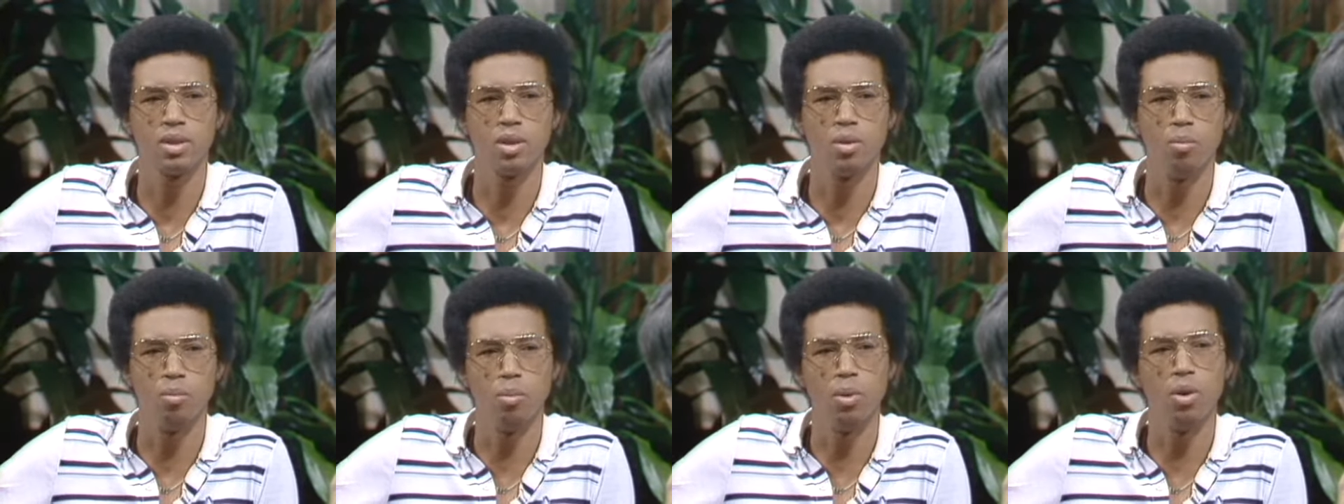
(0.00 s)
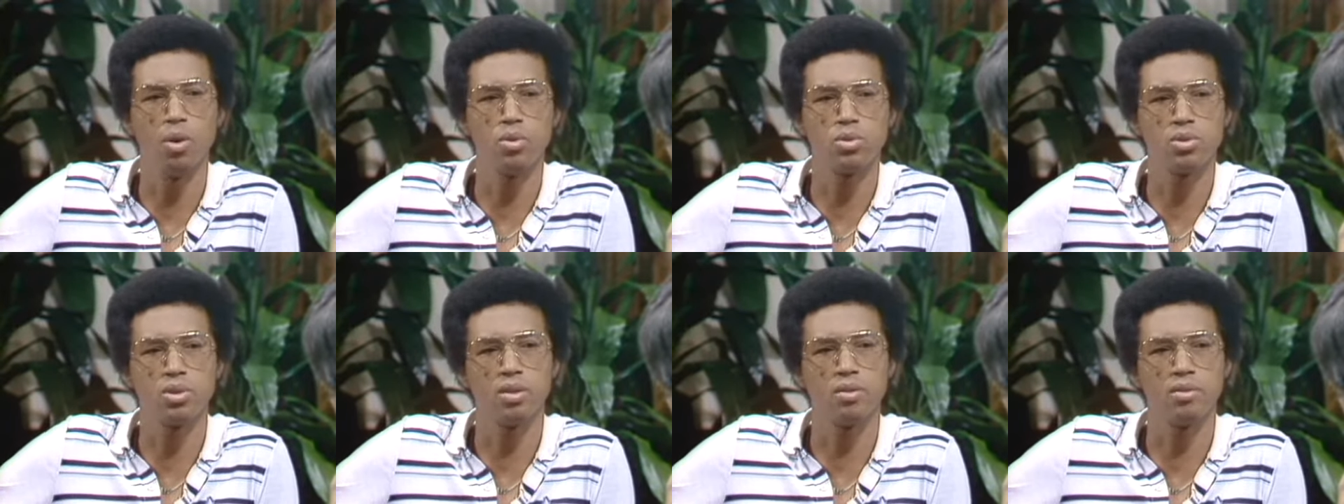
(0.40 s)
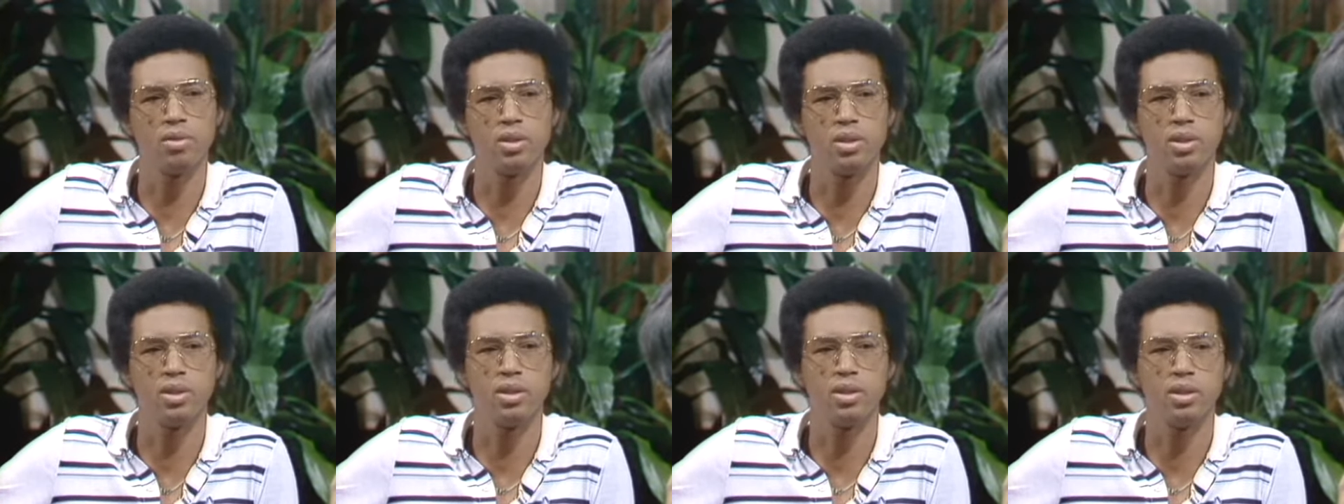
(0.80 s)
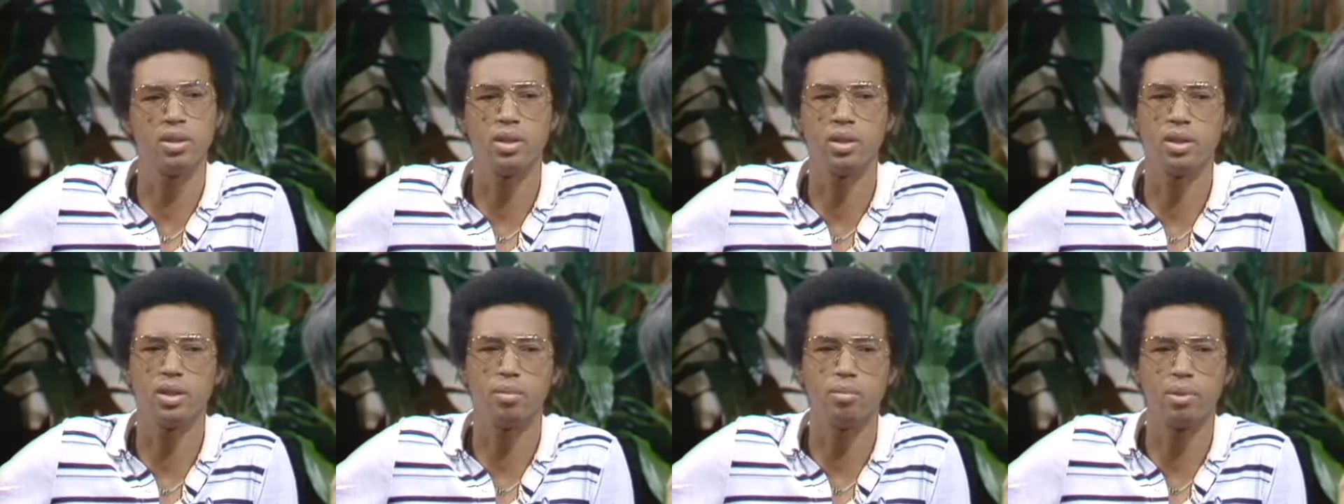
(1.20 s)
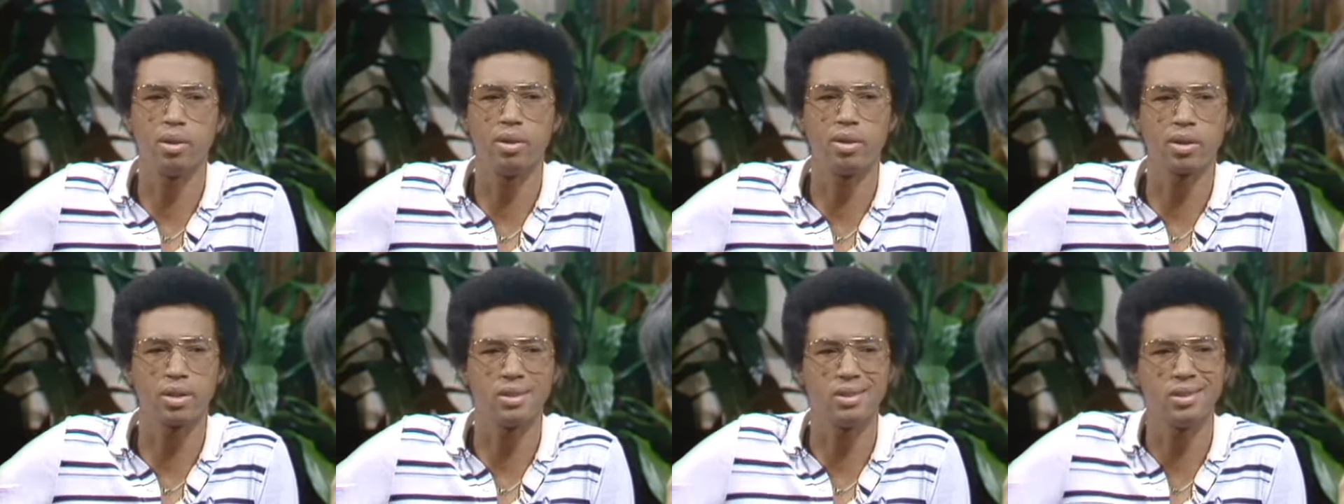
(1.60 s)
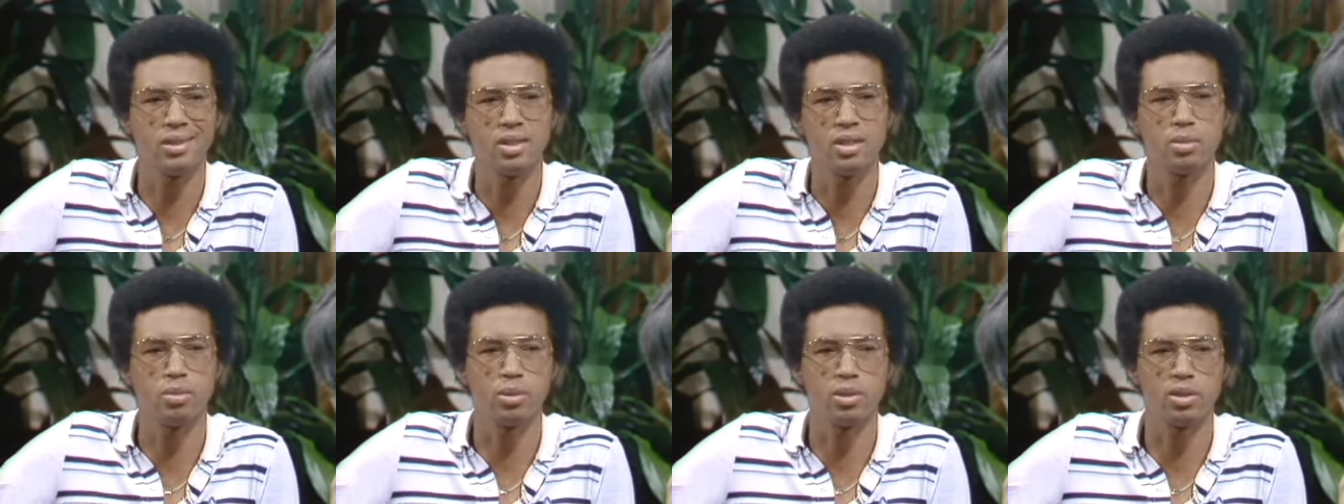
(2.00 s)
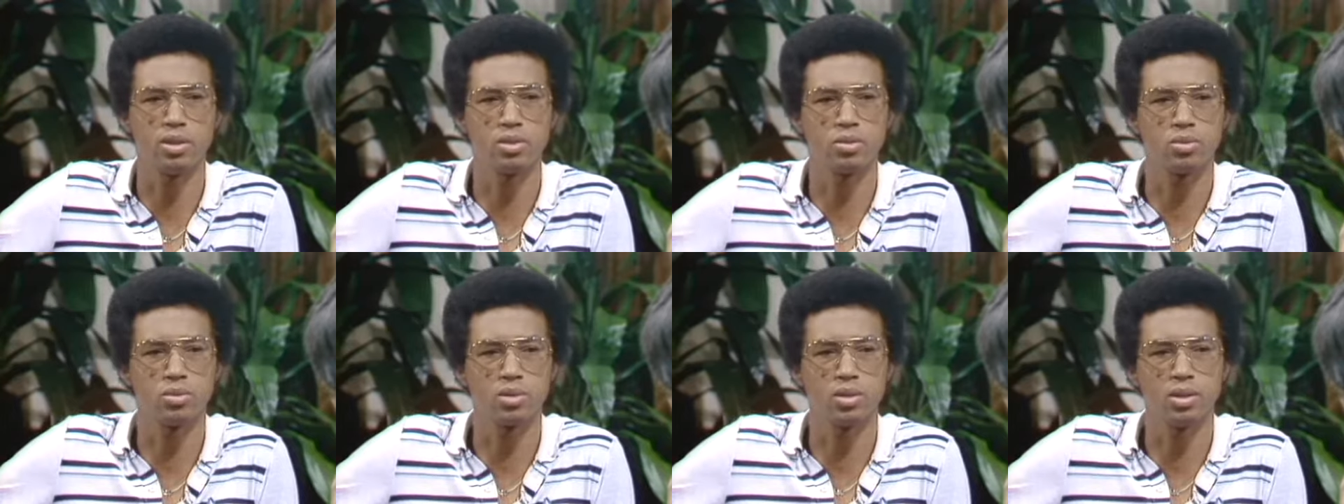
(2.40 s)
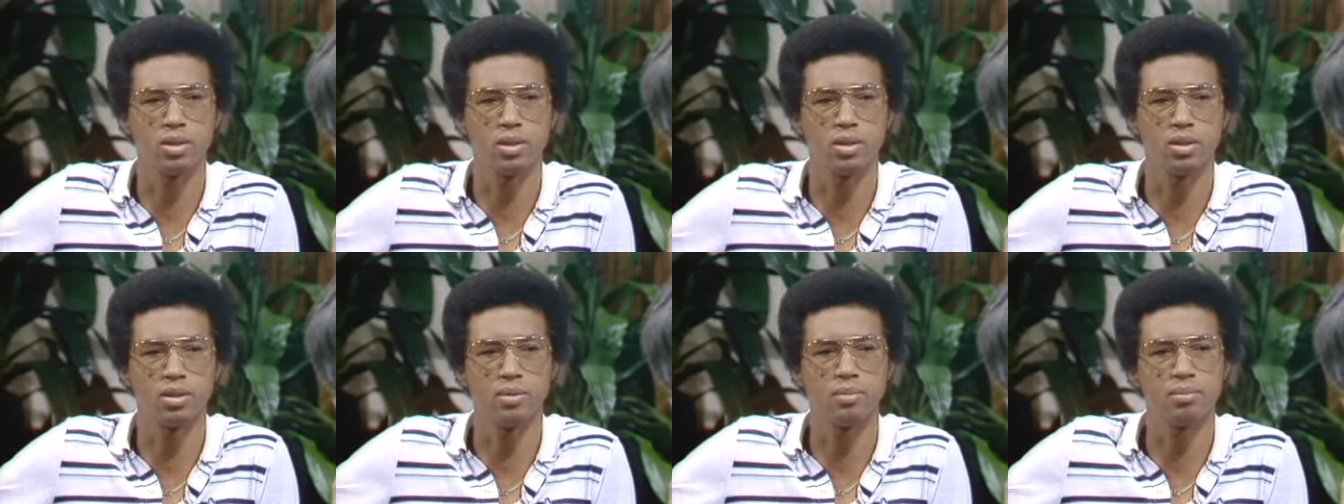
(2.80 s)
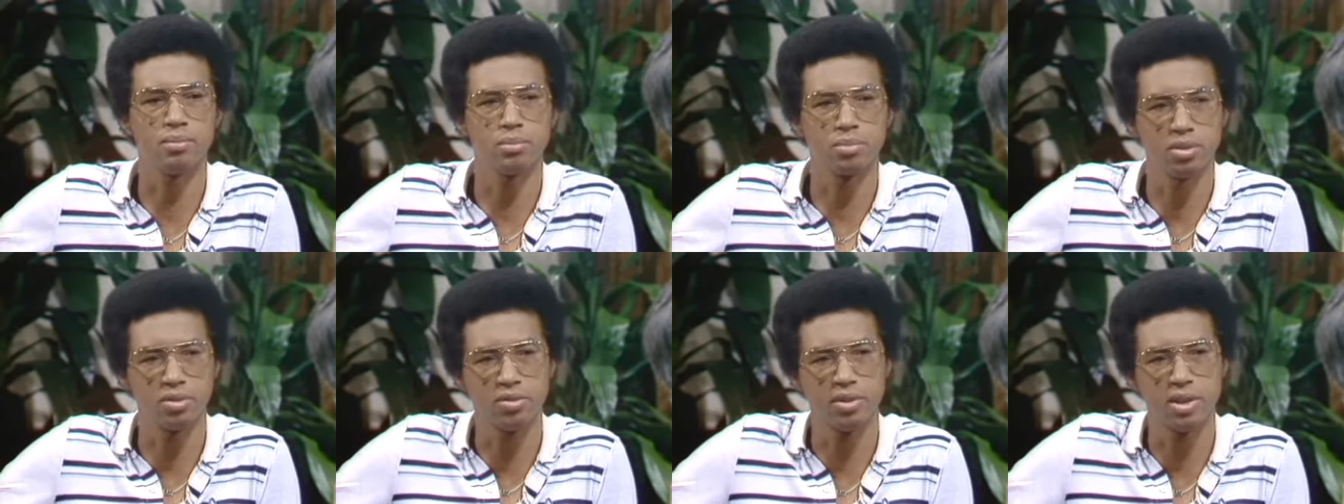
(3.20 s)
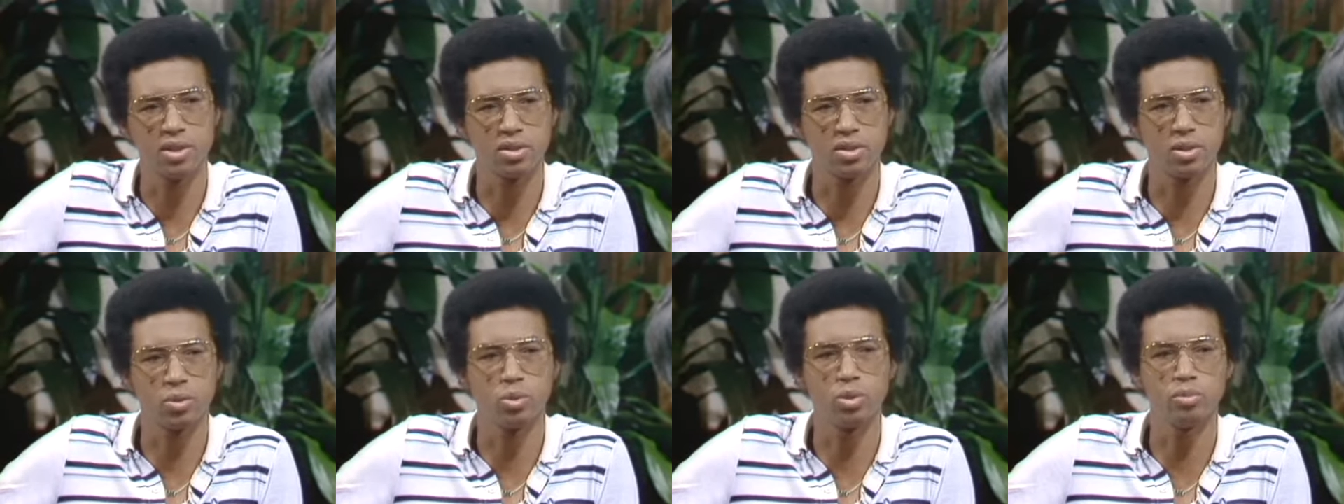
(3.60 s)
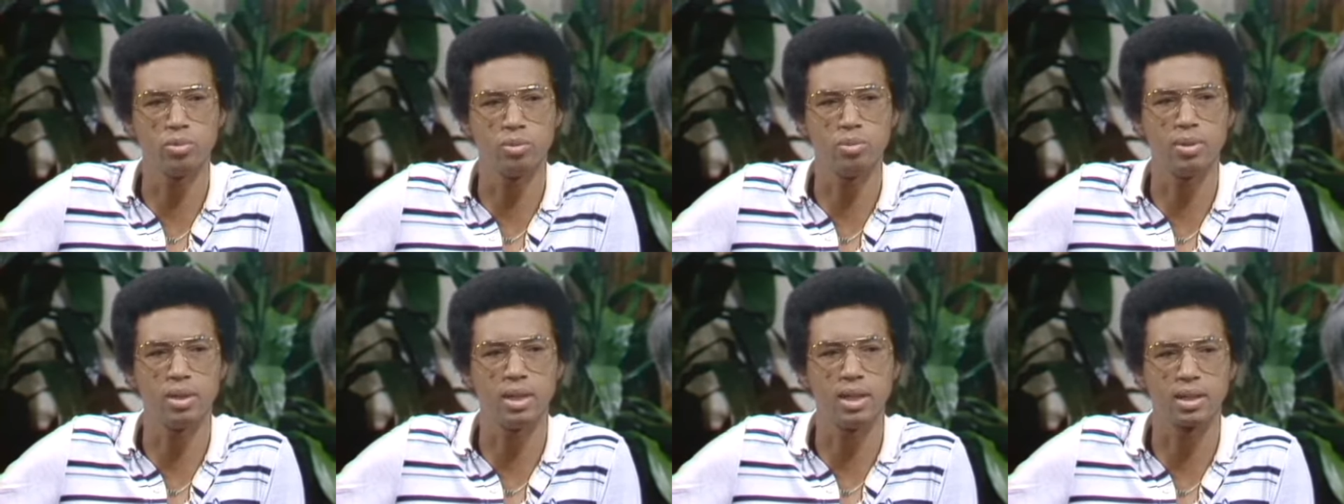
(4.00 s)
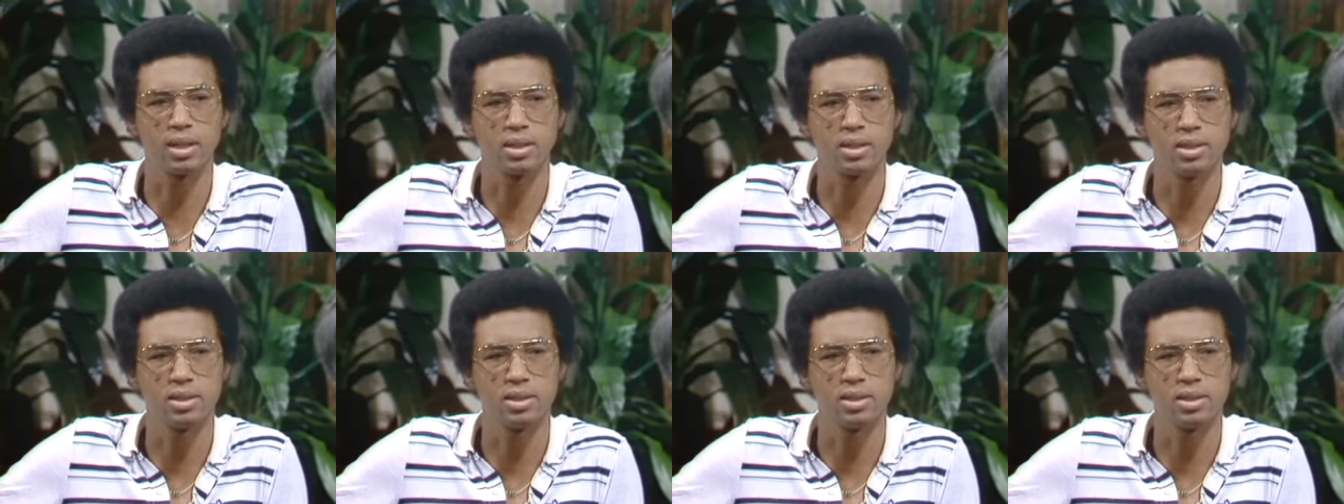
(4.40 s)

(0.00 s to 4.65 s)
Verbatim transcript: most of the uh, American tennis players uh, professionally will be black.